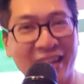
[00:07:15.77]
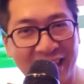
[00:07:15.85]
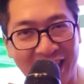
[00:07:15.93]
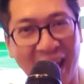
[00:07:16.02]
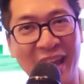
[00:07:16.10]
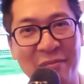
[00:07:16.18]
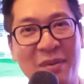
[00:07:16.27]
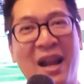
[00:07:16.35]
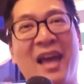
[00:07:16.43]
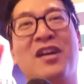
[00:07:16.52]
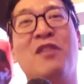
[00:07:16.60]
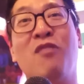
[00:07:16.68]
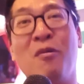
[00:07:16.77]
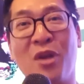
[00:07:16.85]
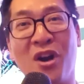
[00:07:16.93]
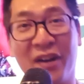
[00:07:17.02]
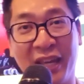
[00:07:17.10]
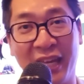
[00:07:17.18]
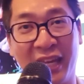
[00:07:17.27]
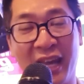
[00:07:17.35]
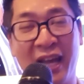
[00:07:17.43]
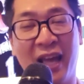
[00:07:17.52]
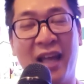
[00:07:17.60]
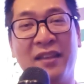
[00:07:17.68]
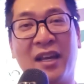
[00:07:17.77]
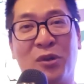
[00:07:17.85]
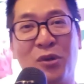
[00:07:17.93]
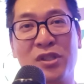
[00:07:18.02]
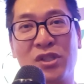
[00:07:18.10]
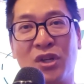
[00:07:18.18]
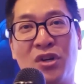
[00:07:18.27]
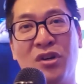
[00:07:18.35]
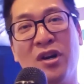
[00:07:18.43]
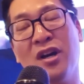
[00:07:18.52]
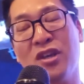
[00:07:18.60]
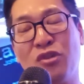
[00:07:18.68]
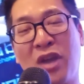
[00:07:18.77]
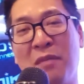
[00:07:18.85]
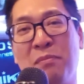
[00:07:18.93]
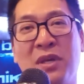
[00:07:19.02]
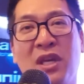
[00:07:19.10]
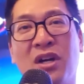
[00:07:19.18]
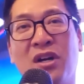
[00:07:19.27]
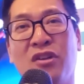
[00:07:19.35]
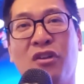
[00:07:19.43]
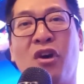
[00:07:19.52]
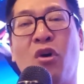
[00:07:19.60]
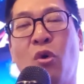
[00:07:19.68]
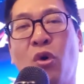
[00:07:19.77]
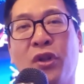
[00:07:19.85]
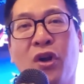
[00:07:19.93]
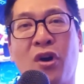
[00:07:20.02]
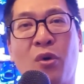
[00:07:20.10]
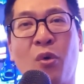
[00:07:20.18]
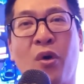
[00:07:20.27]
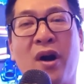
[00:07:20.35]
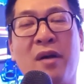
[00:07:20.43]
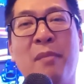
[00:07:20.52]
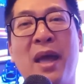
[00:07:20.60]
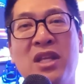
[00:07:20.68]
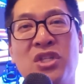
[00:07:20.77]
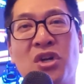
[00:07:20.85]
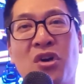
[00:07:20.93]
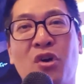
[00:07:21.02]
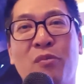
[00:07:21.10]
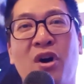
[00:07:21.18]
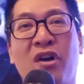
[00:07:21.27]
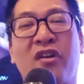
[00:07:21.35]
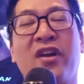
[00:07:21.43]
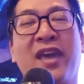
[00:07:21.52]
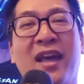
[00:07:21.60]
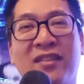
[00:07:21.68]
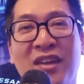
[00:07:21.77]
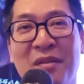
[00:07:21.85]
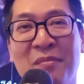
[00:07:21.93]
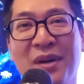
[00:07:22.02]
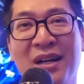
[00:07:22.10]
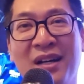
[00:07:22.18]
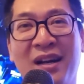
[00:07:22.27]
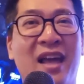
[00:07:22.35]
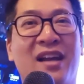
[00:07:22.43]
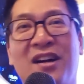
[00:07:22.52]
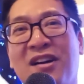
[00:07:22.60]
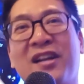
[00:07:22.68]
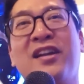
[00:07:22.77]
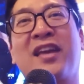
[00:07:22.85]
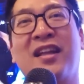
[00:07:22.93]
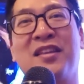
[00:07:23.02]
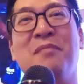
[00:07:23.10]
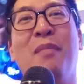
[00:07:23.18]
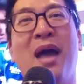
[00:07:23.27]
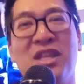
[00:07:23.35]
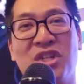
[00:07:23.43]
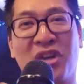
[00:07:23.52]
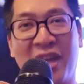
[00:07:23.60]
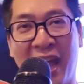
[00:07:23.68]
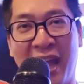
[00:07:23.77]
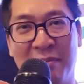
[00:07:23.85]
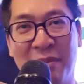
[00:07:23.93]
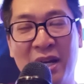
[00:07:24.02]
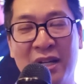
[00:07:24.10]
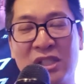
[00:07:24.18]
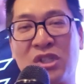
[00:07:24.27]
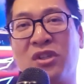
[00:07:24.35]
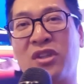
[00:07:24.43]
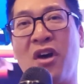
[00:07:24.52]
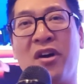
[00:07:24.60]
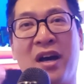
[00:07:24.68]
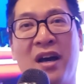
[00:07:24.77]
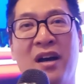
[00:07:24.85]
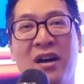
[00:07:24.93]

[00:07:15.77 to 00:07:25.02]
game like a Formula E, and then also you can be a owner or manager of a cricket team like a cricket team manager game. So there are